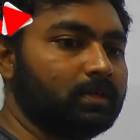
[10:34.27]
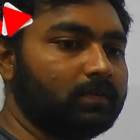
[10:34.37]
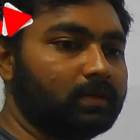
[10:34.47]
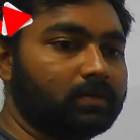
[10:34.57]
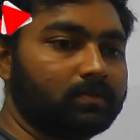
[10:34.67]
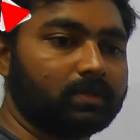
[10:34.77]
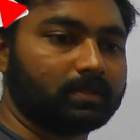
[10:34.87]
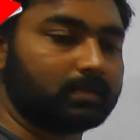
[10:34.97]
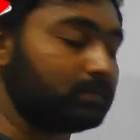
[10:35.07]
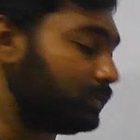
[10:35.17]
If you are
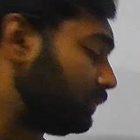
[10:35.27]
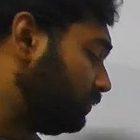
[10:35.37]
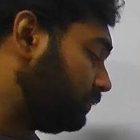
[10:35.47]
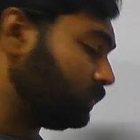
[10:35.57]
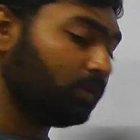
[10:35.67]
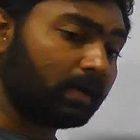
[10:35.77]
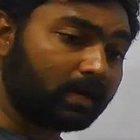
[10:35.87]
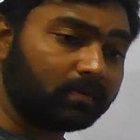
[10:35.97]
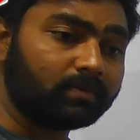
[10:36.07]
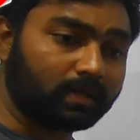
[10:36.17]
doing, if you
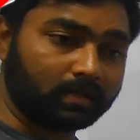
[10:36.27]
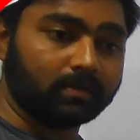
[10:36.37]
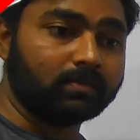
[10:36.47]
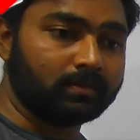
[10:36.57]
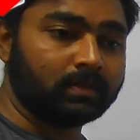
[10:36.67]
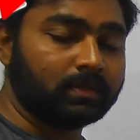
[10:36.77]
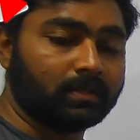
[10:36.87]
have done,